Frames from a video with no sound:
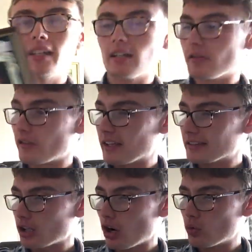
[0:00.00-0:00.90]
here for
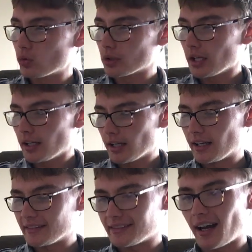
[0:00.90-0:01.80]
this coke
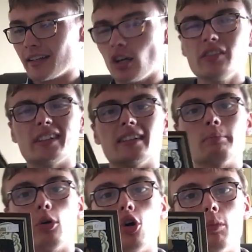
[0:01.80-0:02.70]
uh, sign obviously
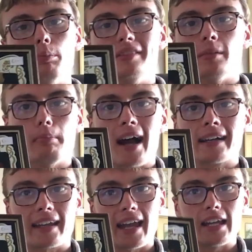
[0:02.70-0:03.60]
pubs and
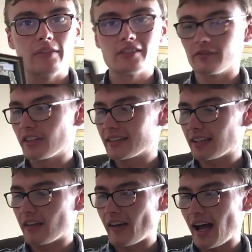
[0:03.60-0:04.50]
man caves and things
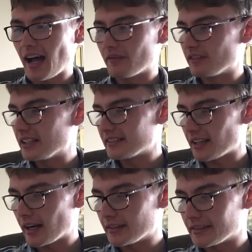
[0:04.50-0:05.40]
like that have these
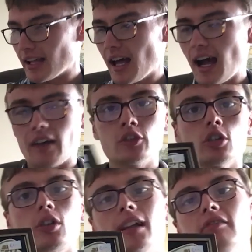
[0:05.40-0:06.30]
signs i've not done any